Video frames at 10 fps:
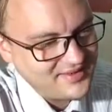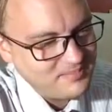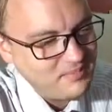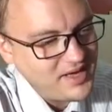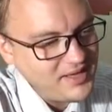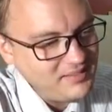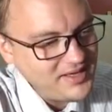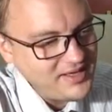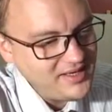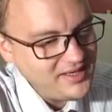
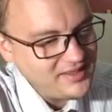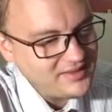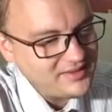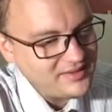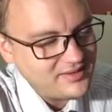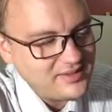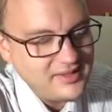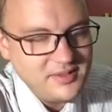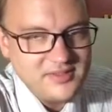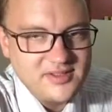Maybe
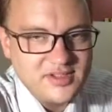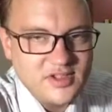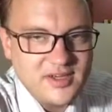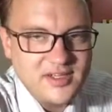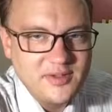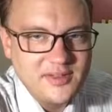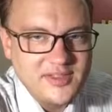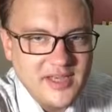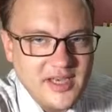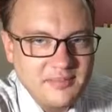he was just trying to
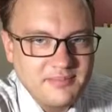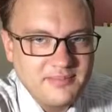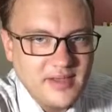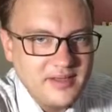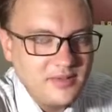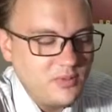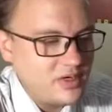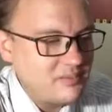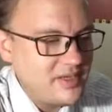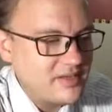escape. He didn't want
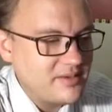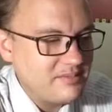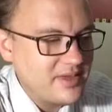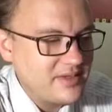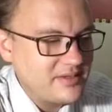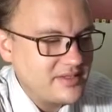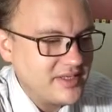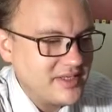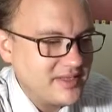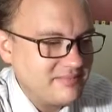to be on the menu
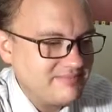today.